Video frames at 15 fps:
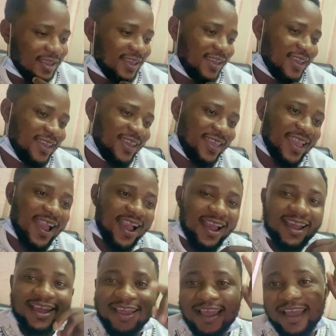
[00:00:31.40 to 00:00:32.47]

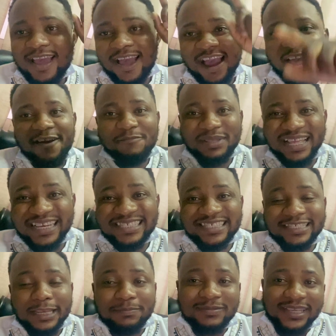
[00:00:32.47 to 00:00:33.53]
yeah i've been
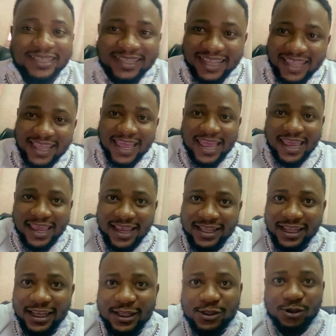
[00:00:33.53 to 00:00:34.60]
accepted again
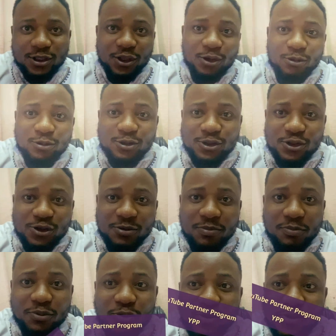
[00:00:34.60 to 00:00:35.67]
into the youtube
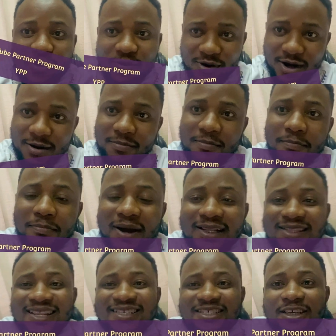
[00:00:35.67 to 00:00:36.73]
program
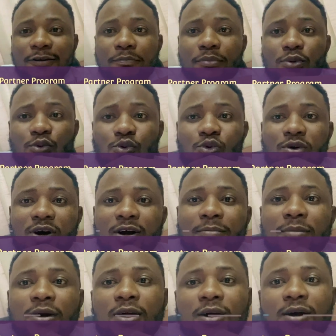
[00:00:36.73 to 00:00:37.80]
partnership program
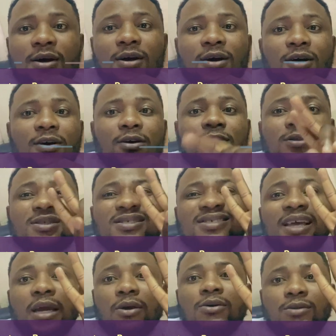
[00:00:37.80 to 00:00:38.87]

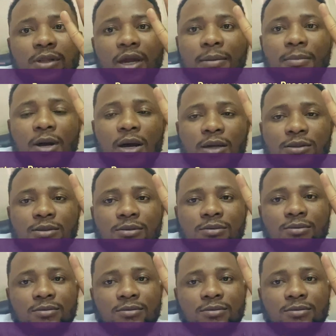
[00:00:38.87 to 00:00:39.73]
second time guys